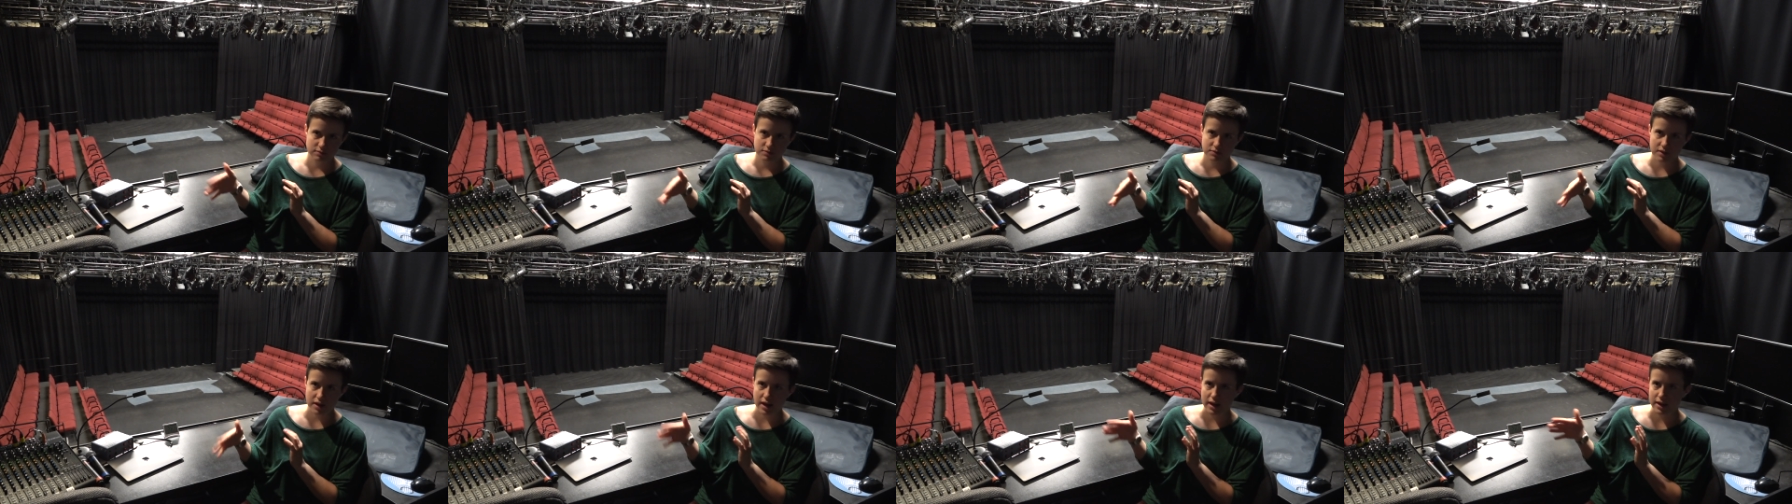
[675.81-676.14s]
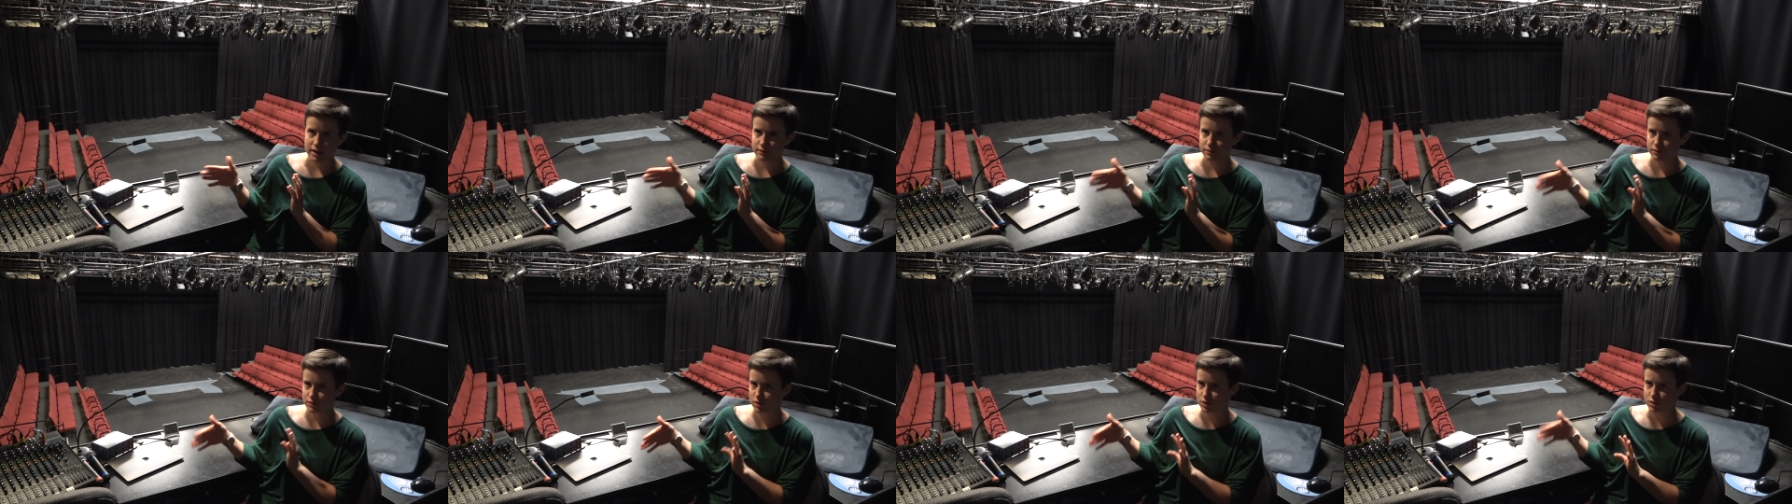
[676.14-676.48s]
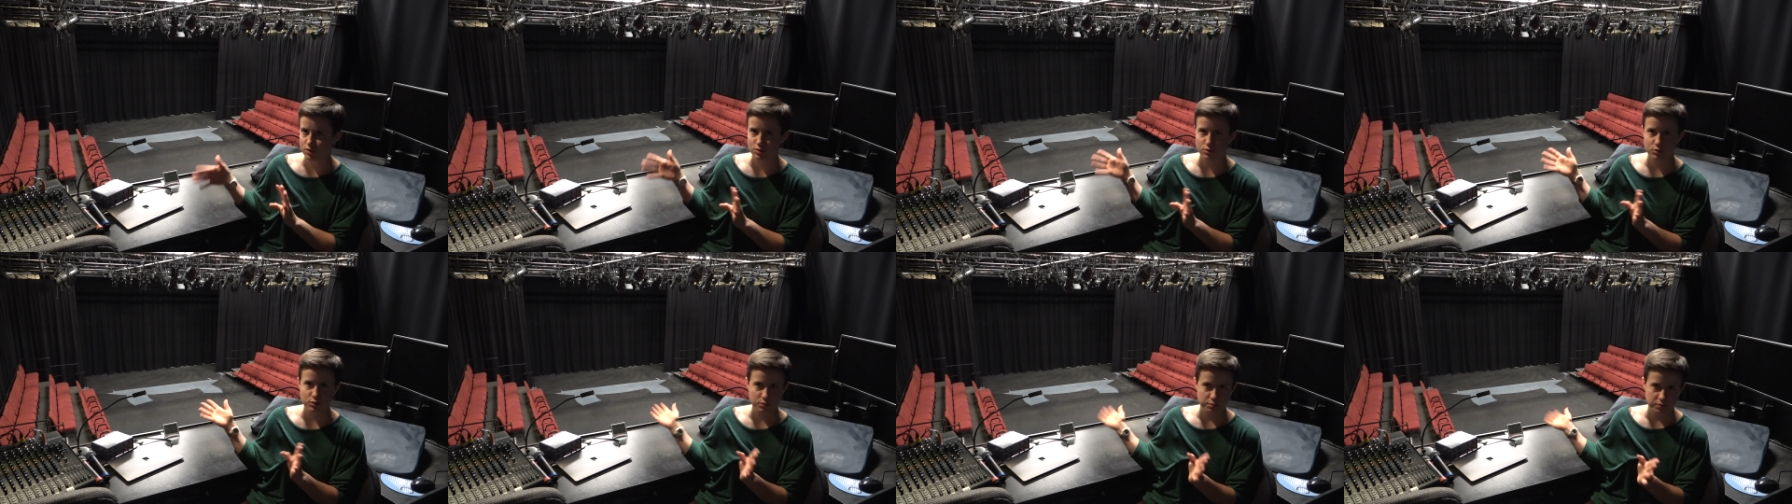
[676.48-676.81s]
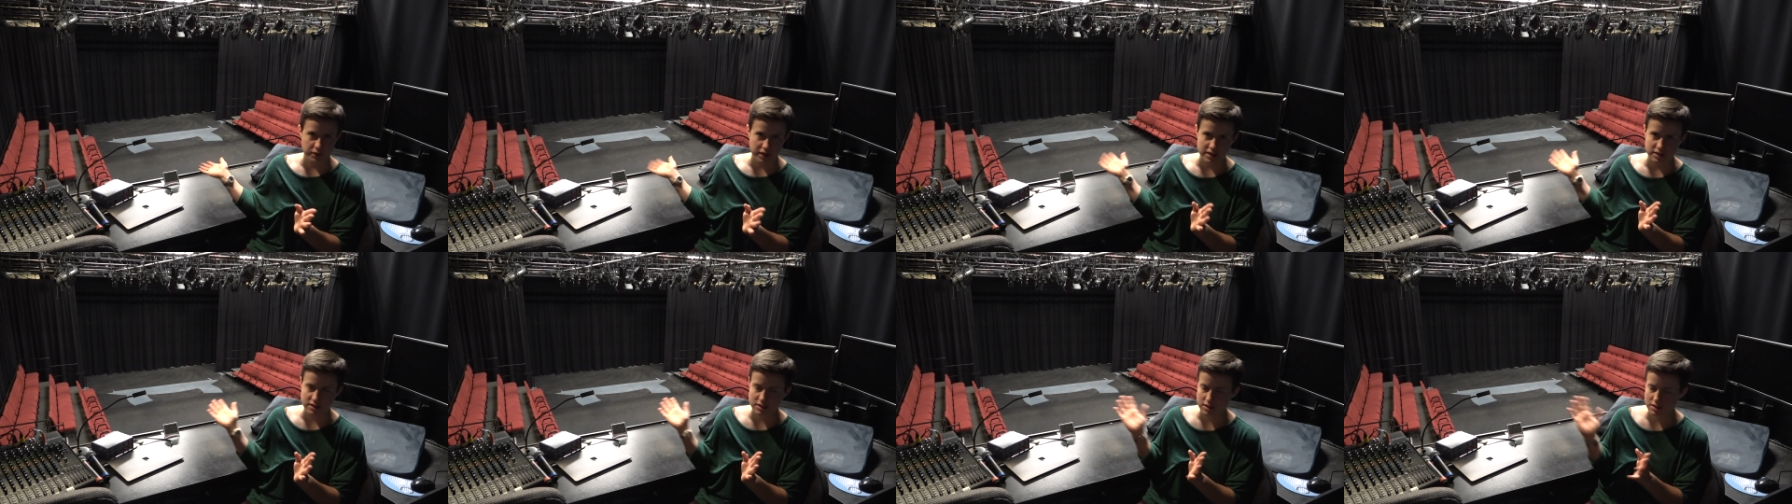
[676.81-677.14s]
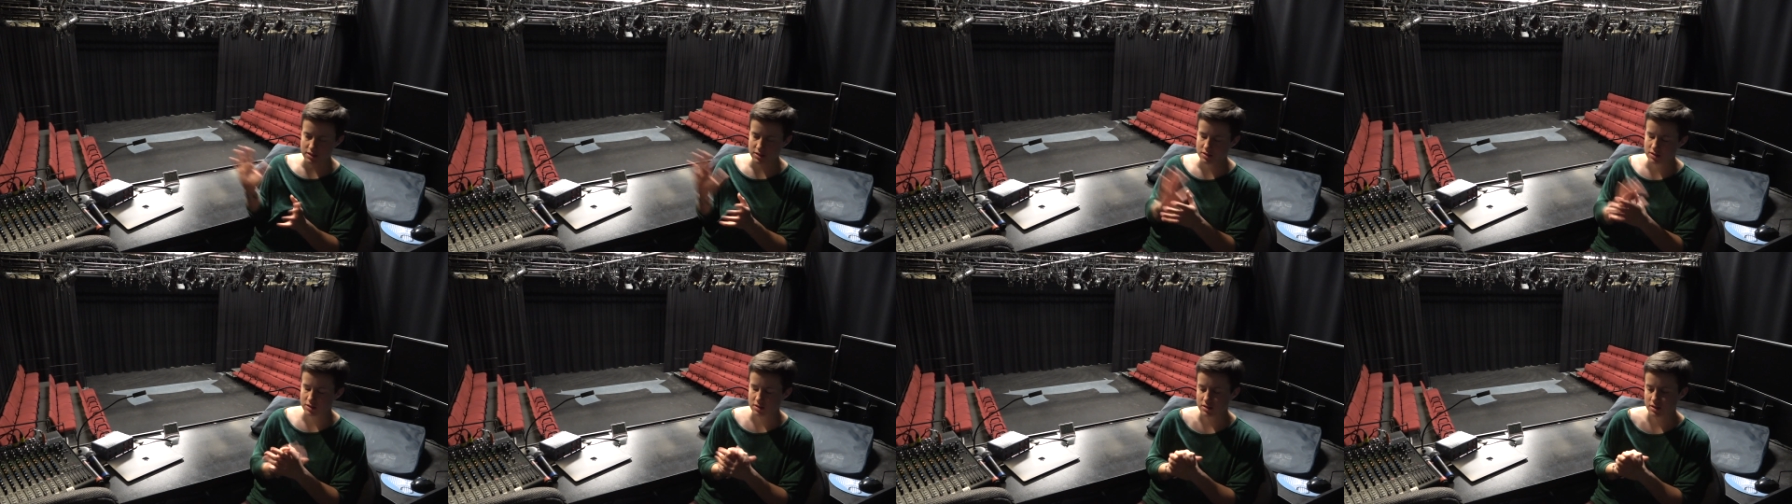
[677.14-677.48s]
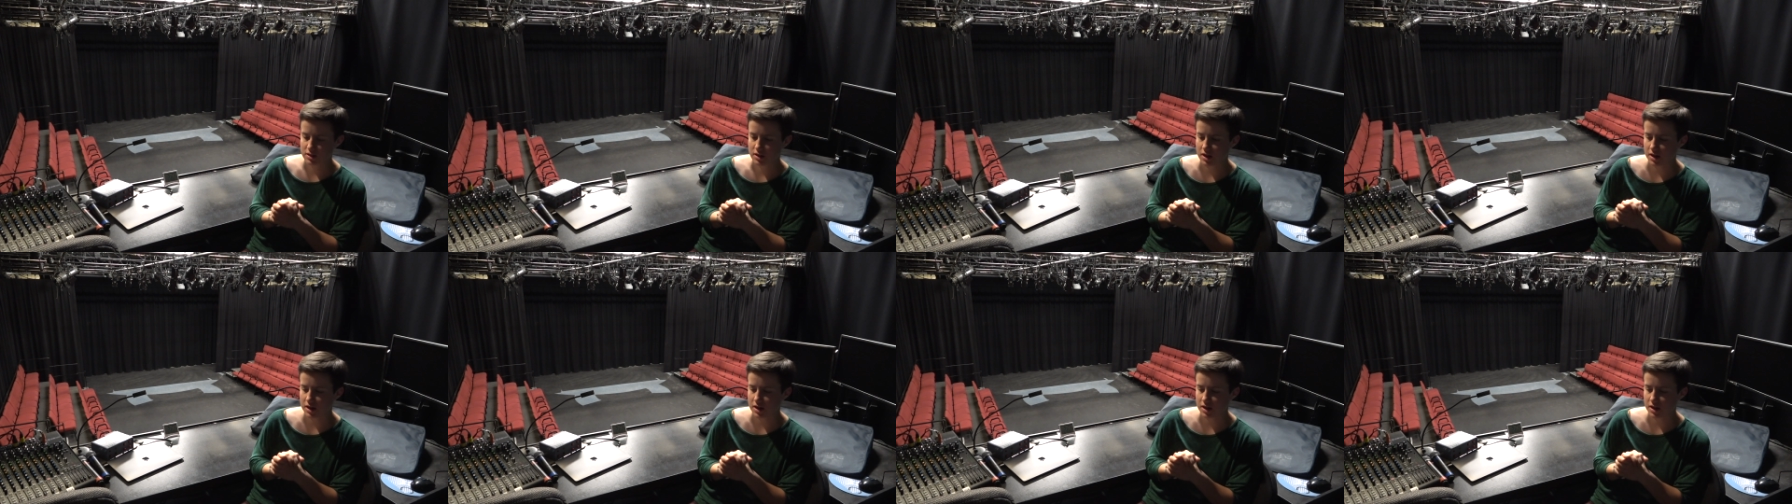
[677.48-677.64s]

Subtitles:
5, 2 places.